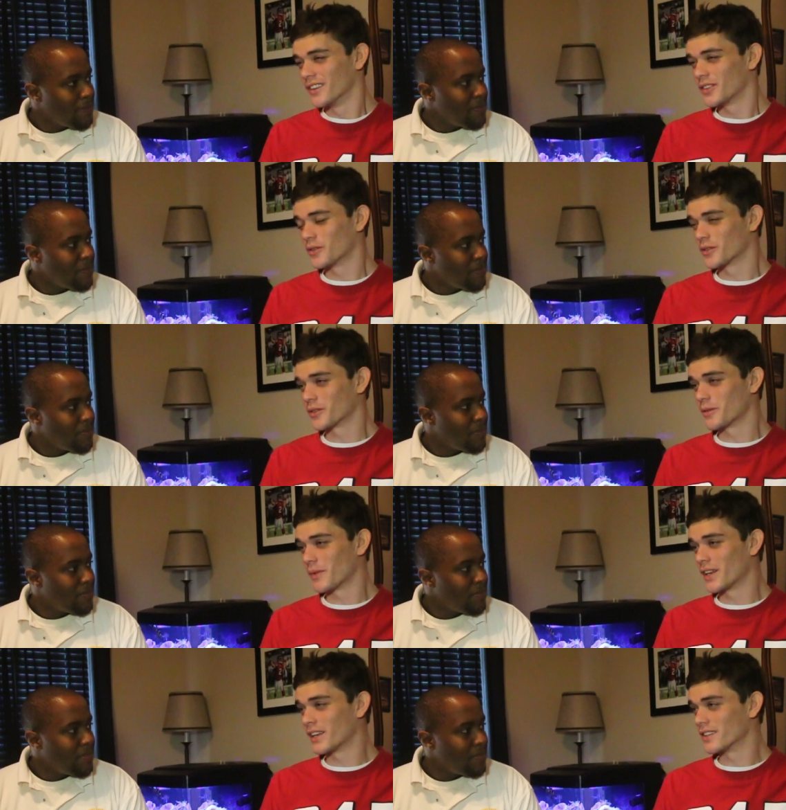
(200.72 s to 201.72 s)
Speaker 1: two or three
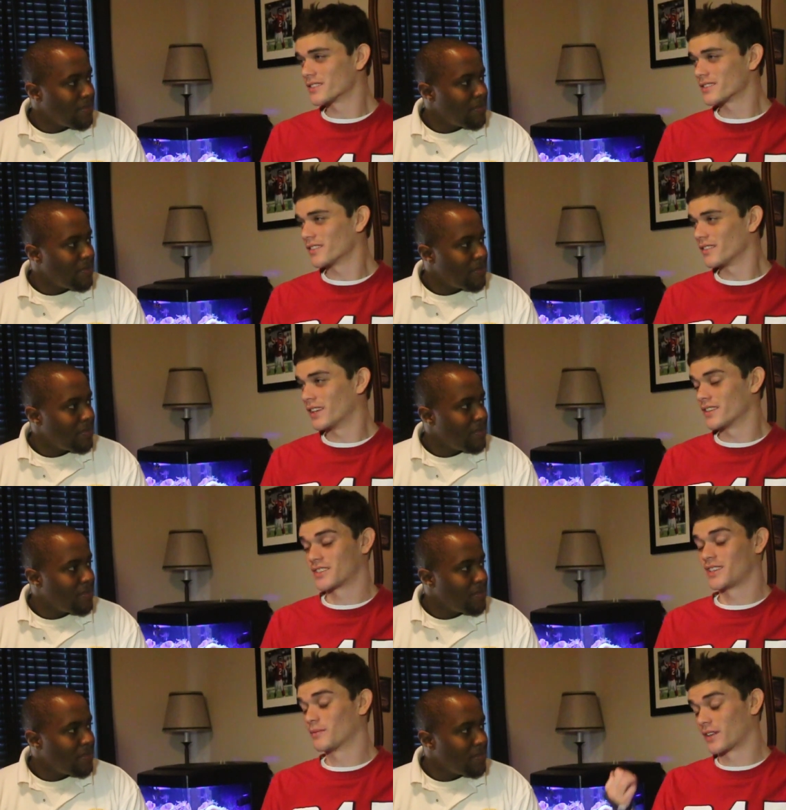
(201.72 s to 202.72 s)
minutes, and it
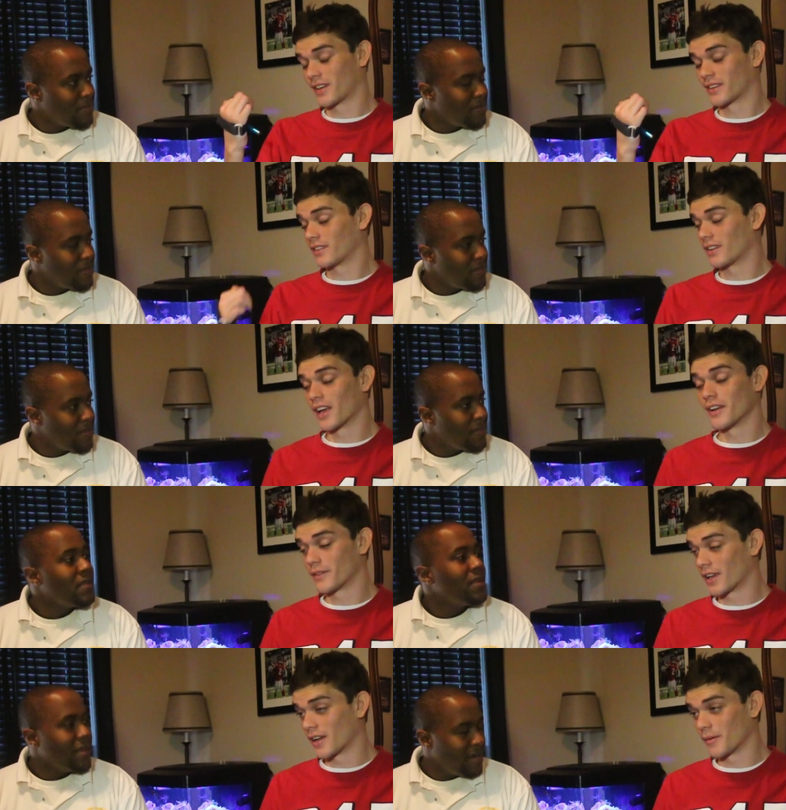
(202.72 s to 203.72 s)
seemed like a
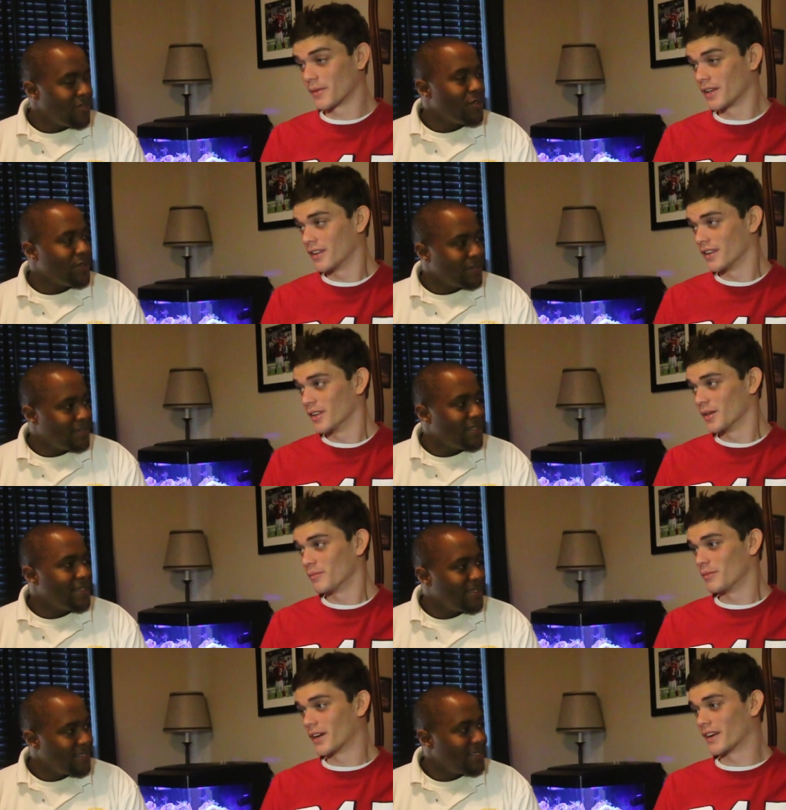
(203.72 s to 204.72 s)
lifetime. Of course, yeah.
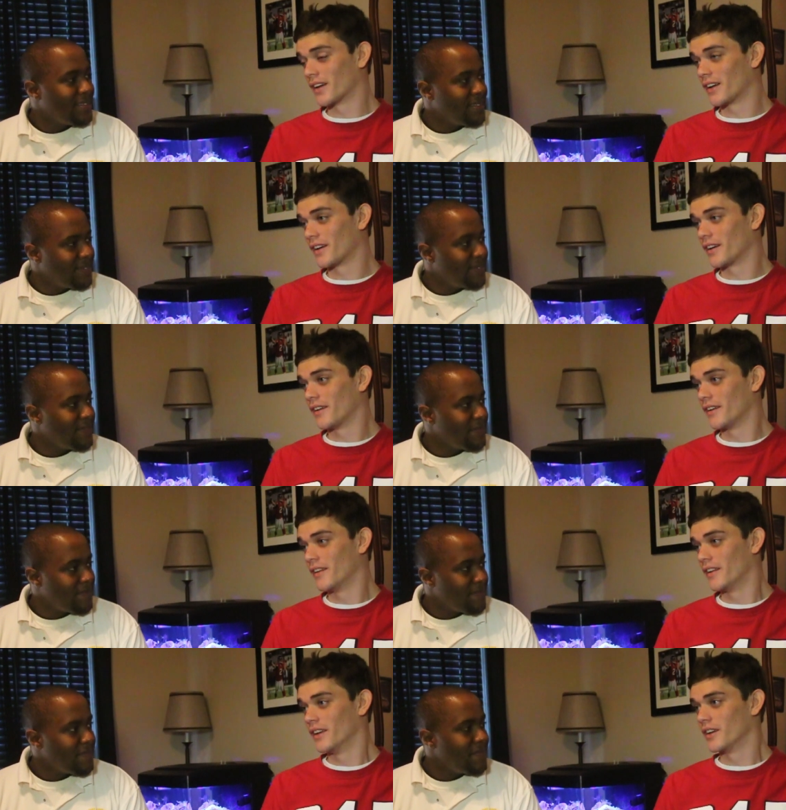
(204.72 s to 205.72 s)
But uh,
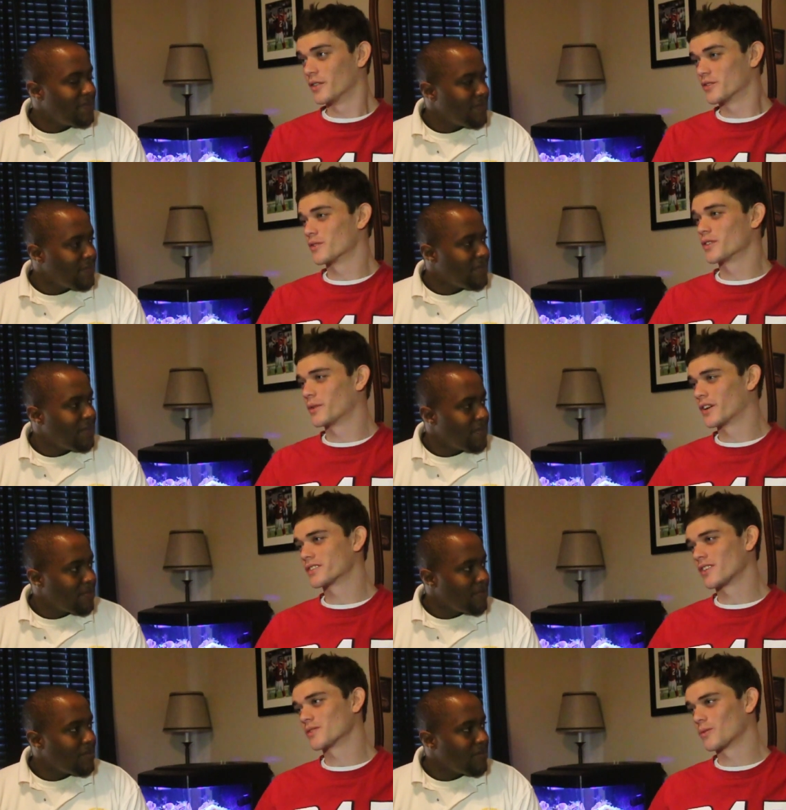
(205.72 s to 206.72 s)
it was really weird
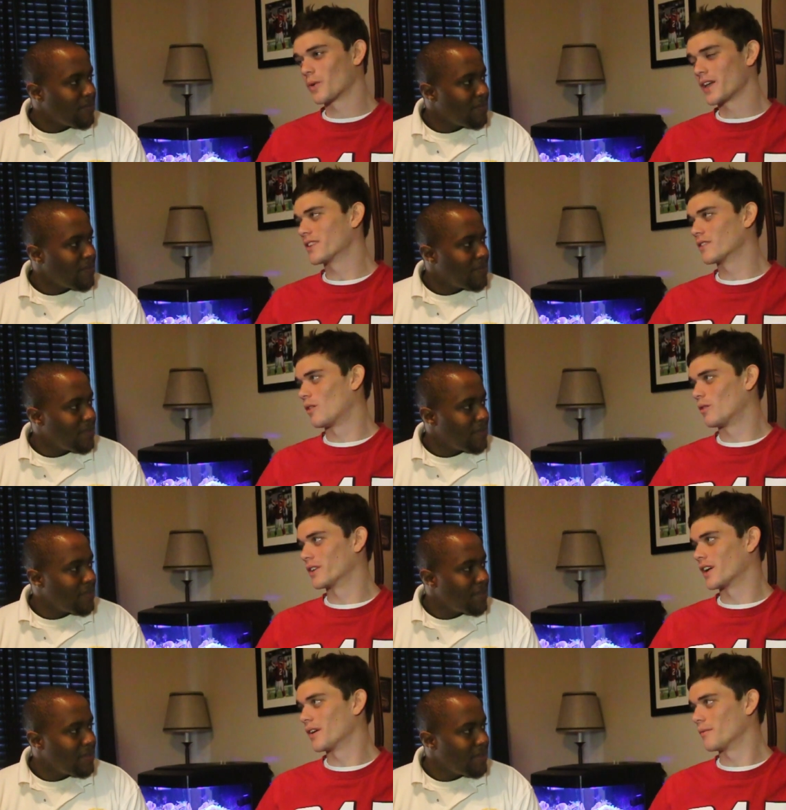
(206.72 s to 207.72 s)
because I was awake the whole
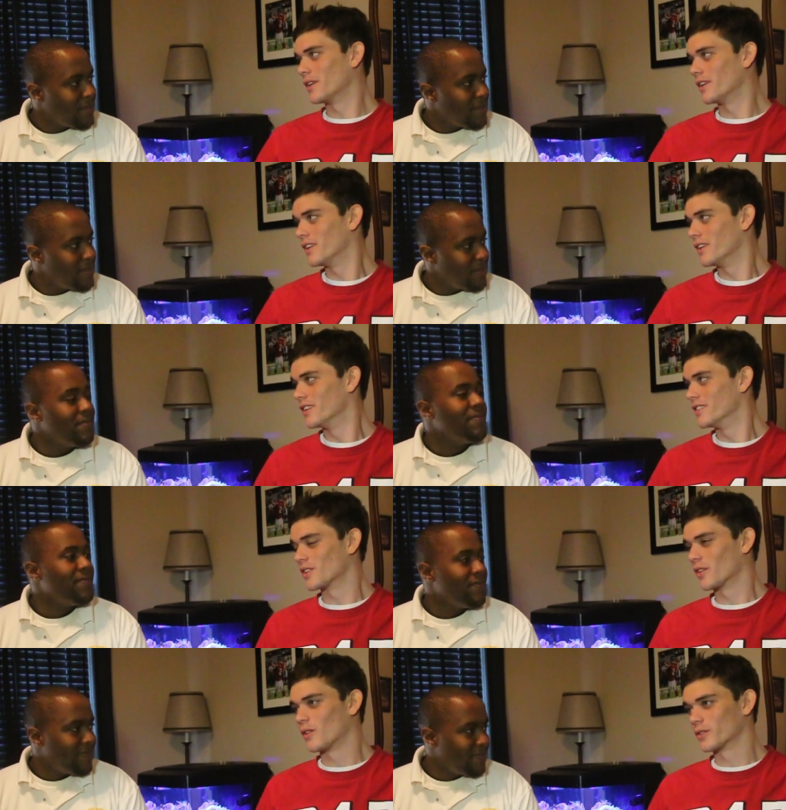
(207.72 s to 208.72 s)
time. Mm-hmm.
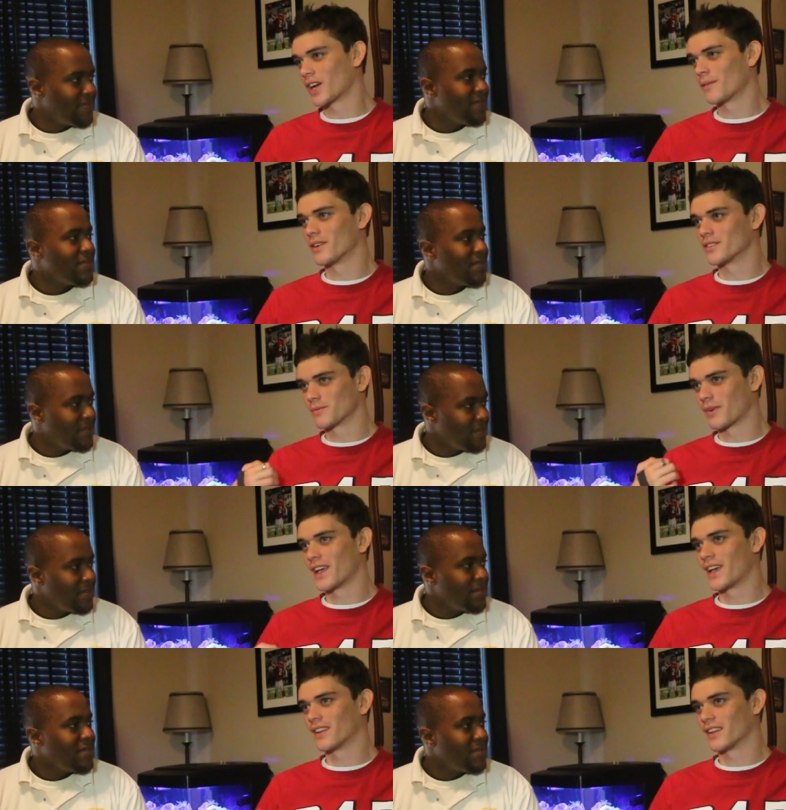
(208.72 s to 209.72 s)
So the whole time I was in my
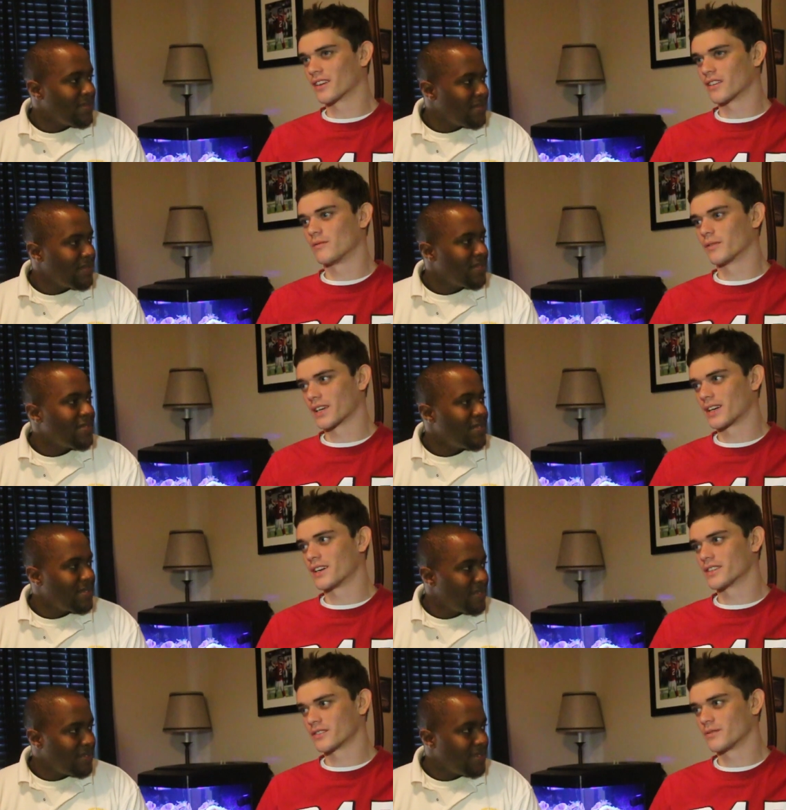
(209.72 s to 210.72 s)
head like, oh my
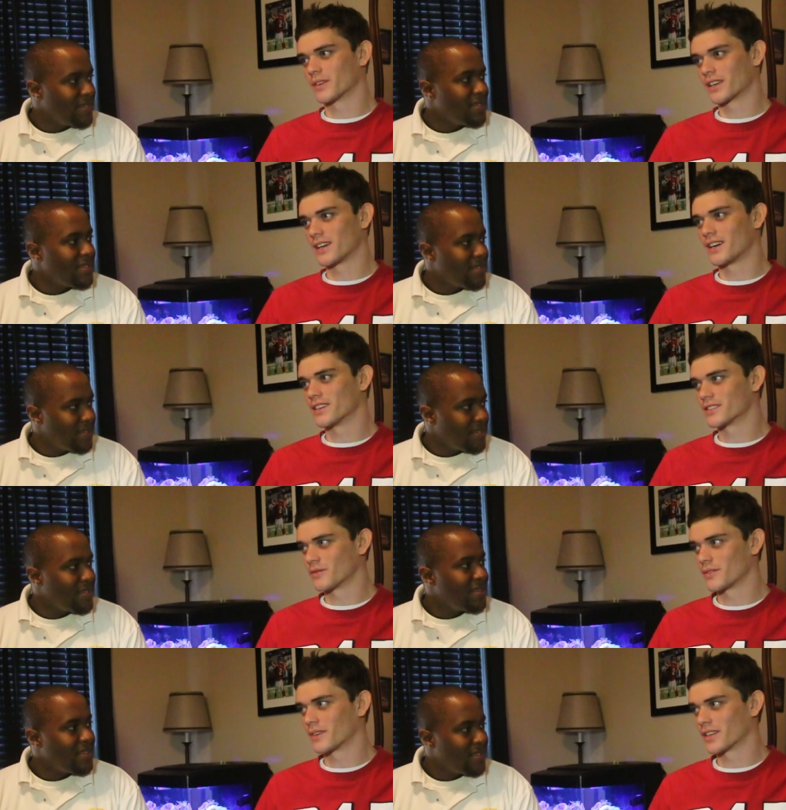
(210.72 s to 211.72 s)
gosh, oh my gosh,
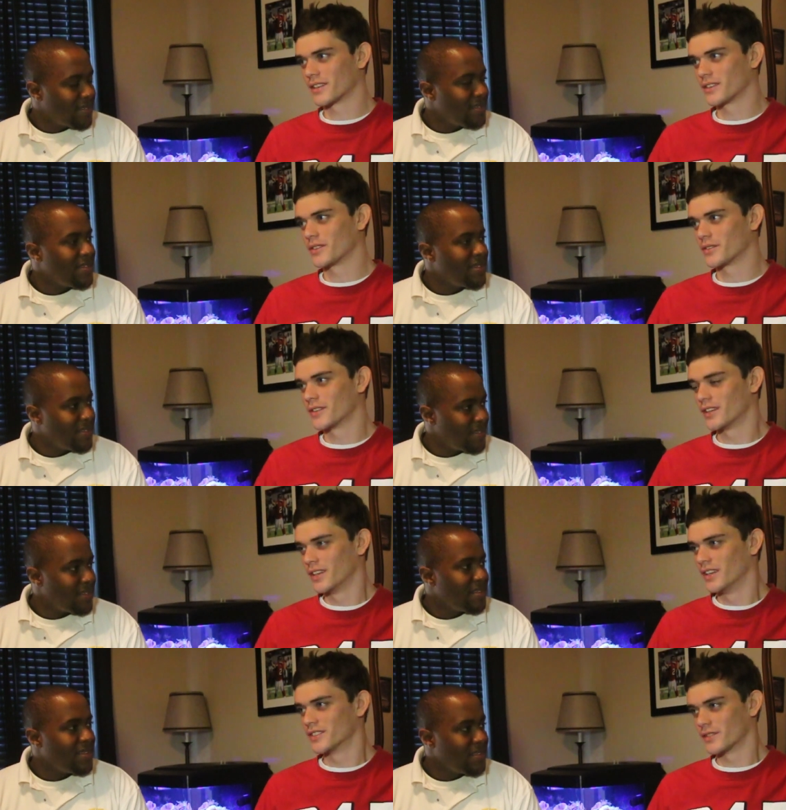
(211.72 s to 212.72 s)
what am I going to do?
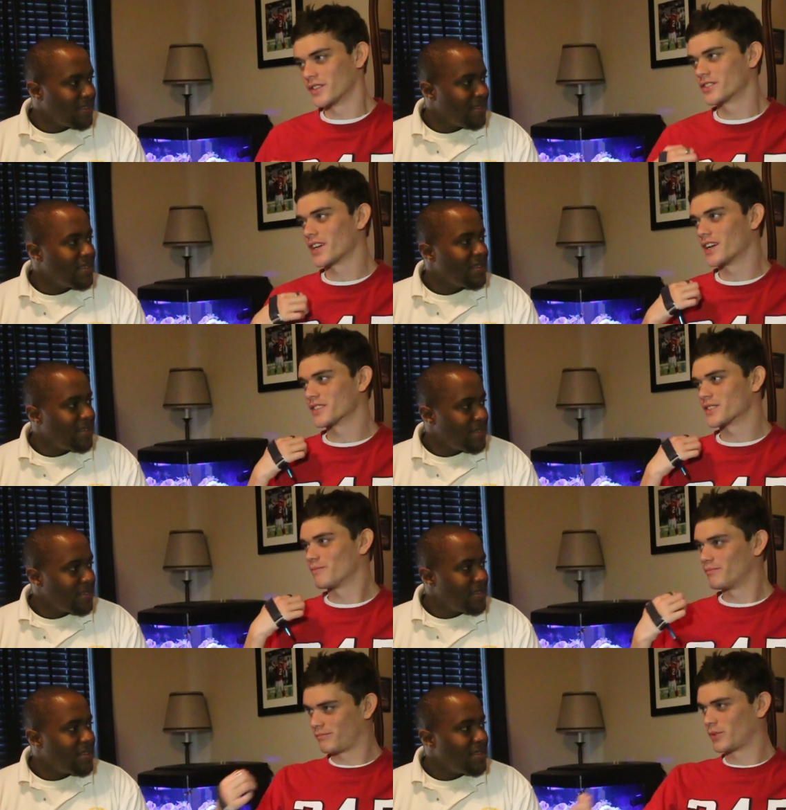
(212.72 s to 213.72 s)
So eventually I just
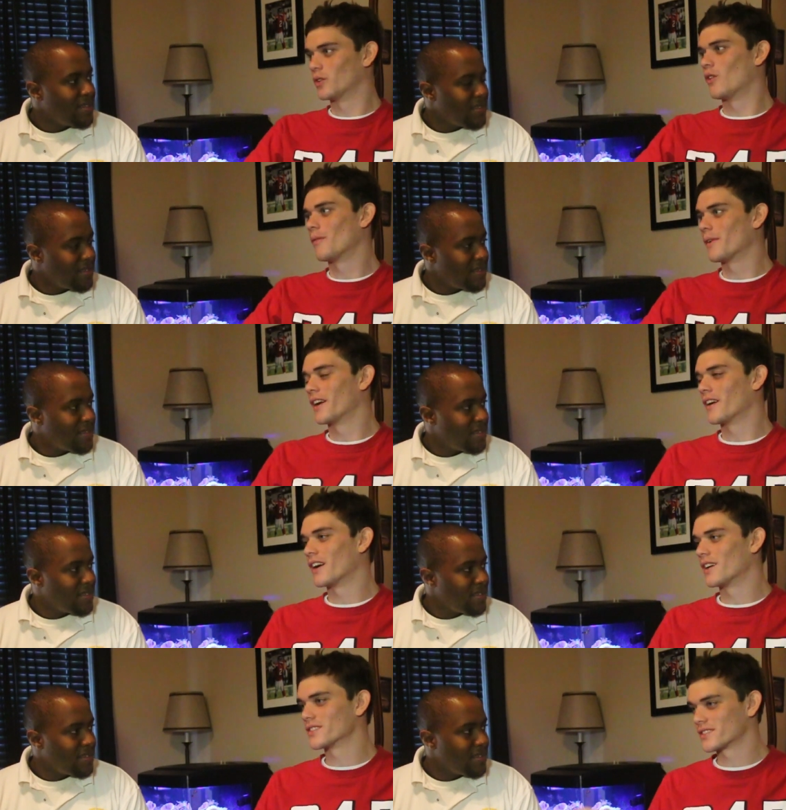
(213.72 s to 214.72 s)
blew all my air out,